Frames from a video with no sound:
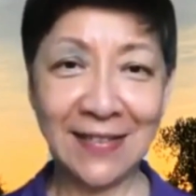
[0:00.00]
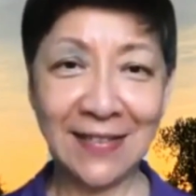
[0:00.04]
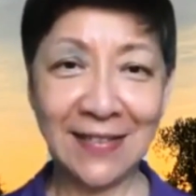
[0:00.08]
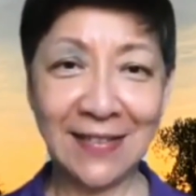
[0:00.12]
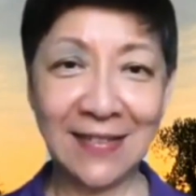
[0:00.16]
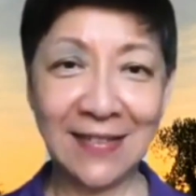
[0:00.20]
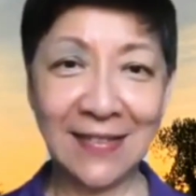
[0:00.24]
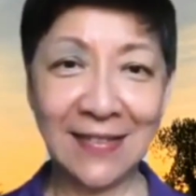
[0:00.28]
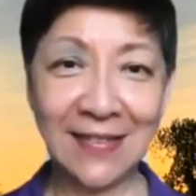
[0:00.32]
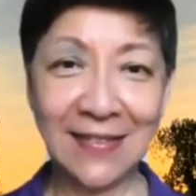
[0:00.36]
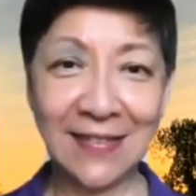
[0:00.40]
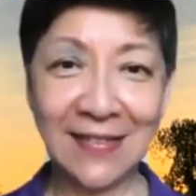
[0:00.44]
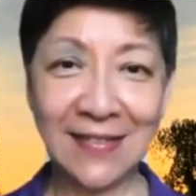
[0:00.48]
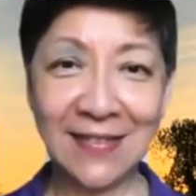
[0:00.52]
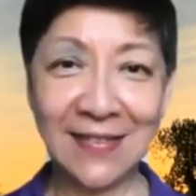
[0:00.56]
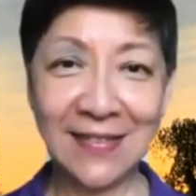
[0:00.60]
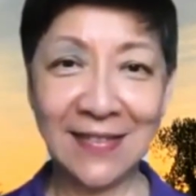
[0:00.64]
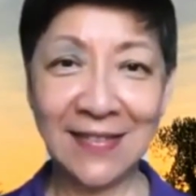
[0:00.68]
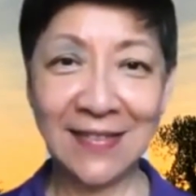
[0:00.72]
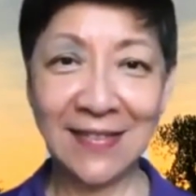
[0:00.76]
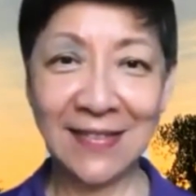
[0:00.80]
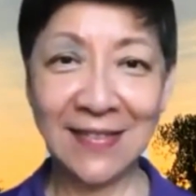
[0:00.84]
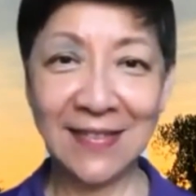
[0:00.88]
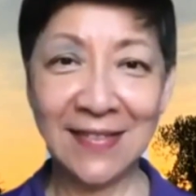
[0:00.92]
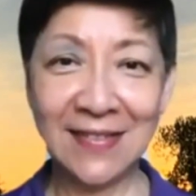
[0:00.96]

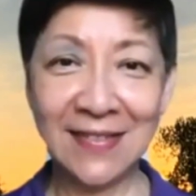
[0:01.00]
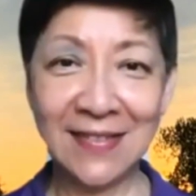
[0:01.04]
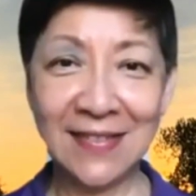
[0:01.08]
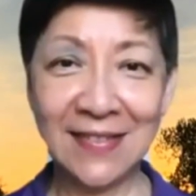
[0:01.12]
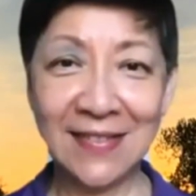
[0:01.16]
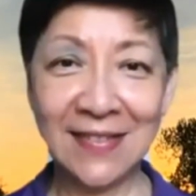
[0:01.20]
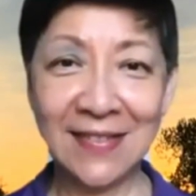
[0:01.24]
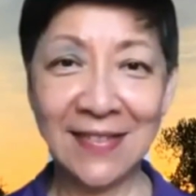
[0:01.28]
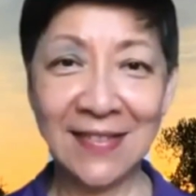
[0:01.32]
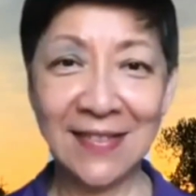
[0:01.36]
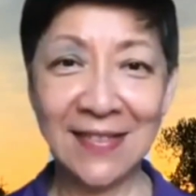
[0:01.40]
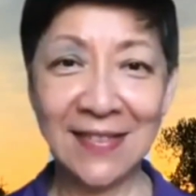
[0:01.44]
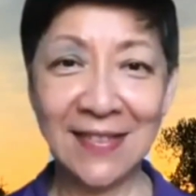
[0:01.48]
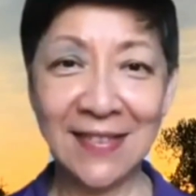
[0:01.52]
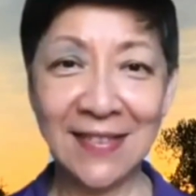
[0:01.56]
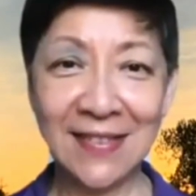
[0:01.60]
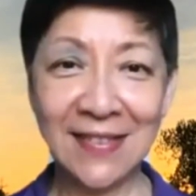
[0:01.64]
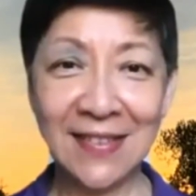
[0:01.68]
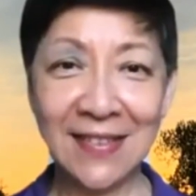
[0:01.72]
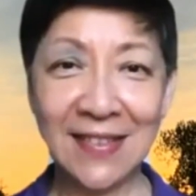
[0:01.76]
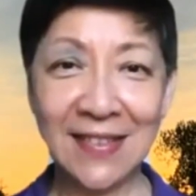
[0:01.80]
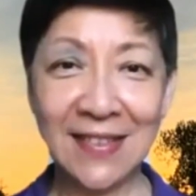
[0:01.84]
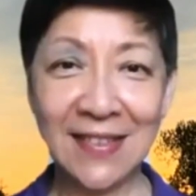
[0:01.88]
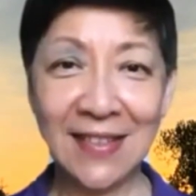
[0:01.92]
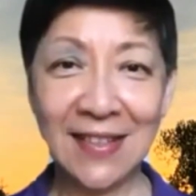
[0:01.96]

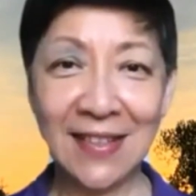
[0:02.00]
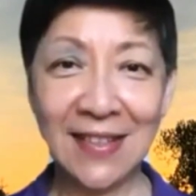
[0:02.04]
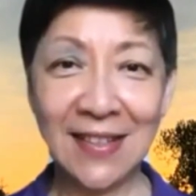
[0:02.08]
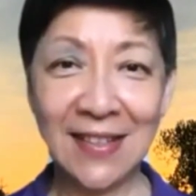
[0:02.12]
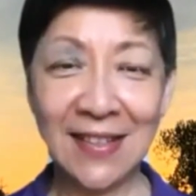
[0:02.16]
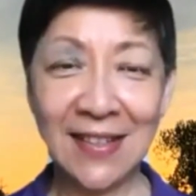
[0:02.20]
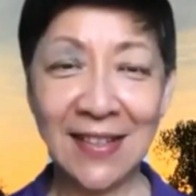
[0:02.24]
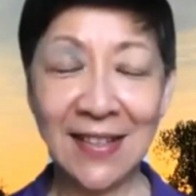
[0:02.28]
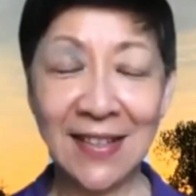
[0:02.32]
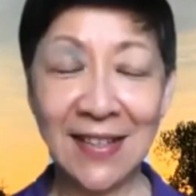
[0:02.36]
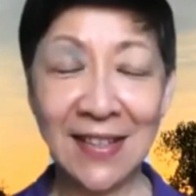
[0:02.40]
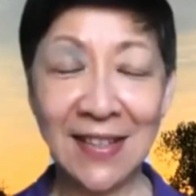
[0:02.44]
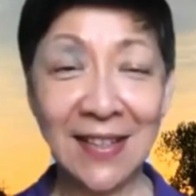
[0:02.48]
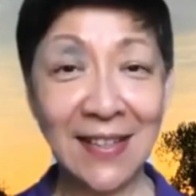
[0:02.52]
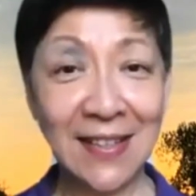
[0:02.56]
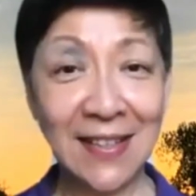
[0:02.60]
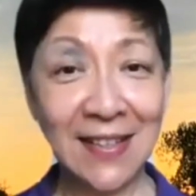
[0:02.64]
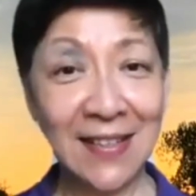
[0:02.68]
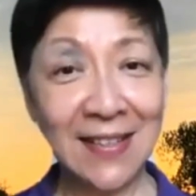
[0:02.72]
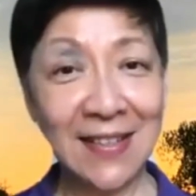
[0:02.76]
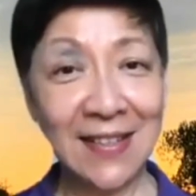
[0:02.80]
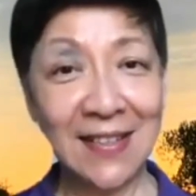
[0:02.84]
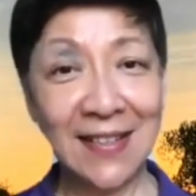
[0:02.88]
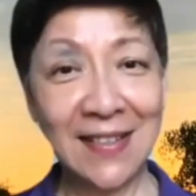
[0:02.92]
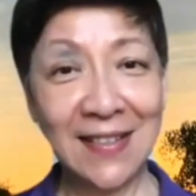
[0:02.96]

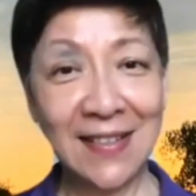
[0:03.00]
No one is speaking in this clip.